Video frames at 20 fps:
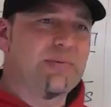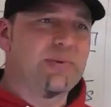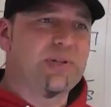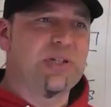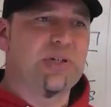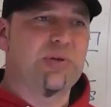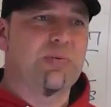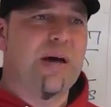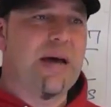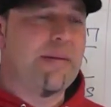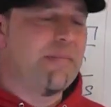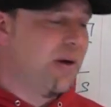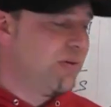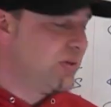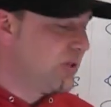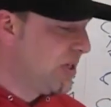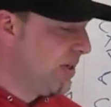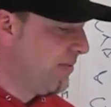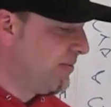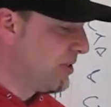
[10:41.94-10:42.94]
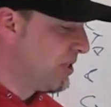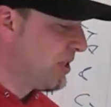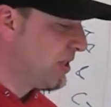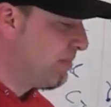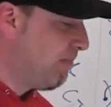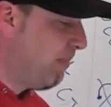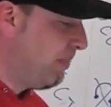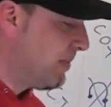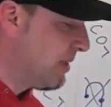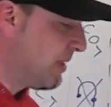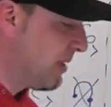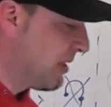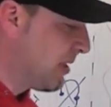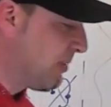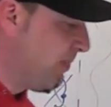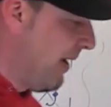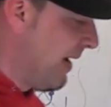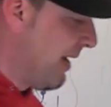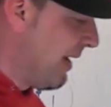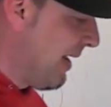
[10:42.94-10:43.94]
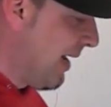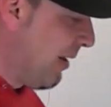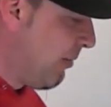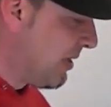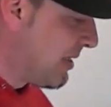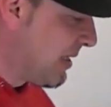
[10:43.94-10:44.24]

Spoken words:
which is where most of us spend our